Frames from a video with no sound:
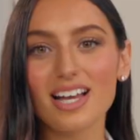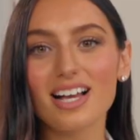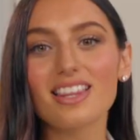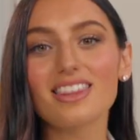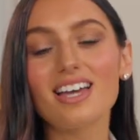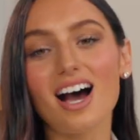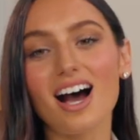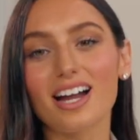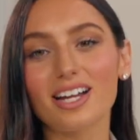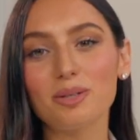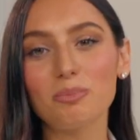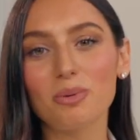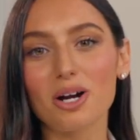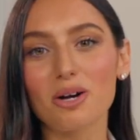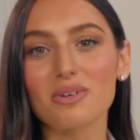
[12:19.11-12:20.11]
The
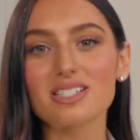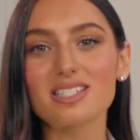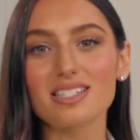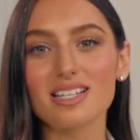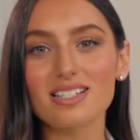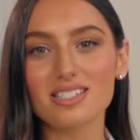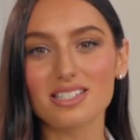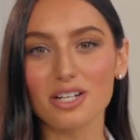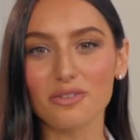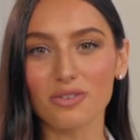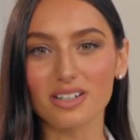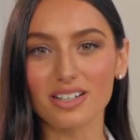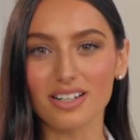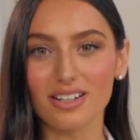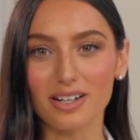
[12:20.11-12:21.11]
Ion Pro has 6
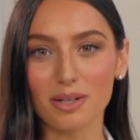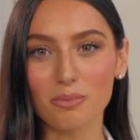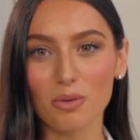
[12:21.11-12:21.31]
different hearing